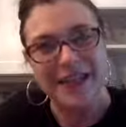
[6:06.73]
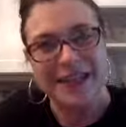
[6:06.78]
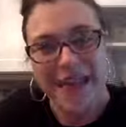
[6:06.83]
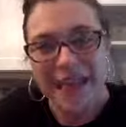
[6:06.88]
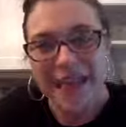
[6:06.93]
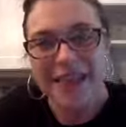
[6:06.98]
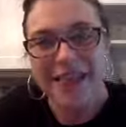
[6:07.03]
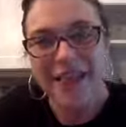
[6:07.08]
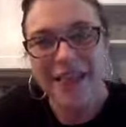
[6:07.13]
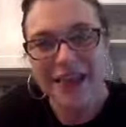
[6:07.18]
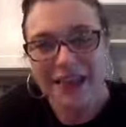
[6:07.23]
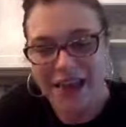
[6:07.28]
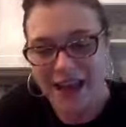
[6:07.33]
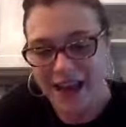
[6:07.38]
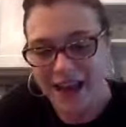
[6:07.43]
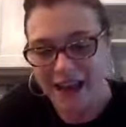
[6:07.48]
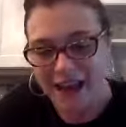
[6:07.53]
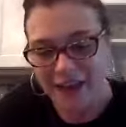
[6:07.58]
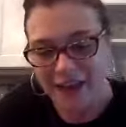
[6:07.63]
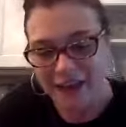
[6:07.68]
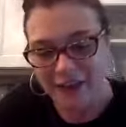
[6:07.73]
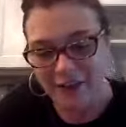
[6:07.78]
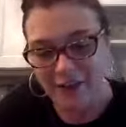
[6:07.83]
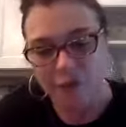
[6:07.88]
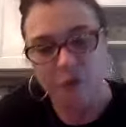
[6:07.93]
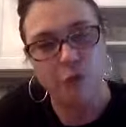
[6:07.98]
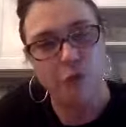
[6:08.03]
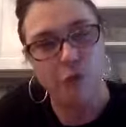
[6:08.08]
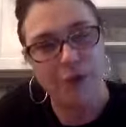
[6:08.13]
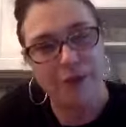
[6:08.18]
Take the nuggets
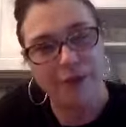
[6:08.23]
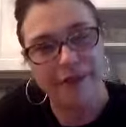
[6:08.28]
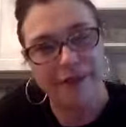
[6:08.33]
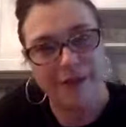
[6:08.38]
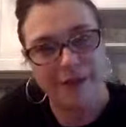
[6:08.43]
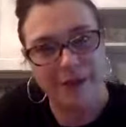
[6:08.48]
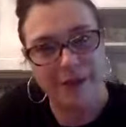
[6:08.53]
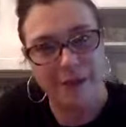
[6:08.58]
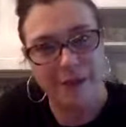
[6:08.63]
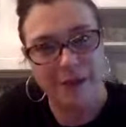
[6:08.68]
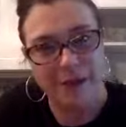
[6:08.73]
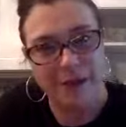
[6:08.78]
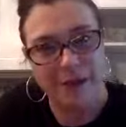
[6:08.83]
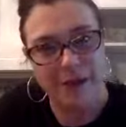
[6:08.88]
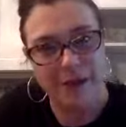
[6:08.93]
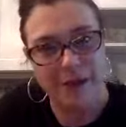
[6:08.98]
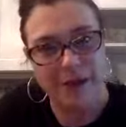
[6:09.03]
of wisdom